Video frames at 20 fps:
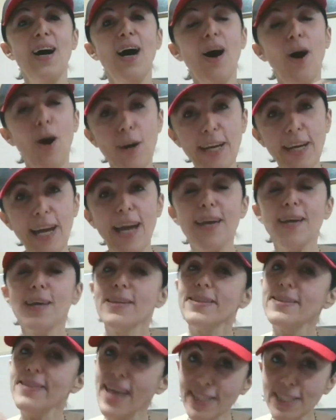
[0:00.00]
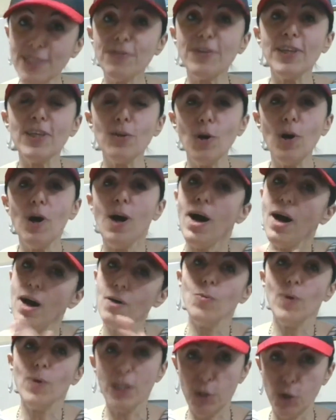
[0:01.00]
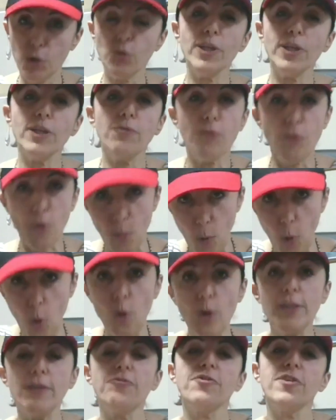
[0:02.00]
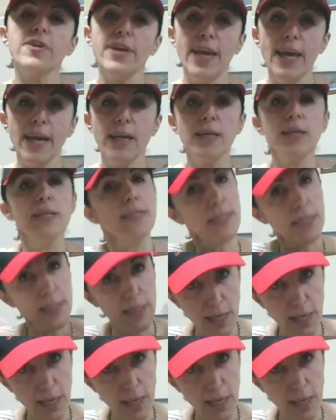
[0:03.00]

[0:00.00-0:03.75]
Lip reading: Okay, next video, we'll shoot it from all different angles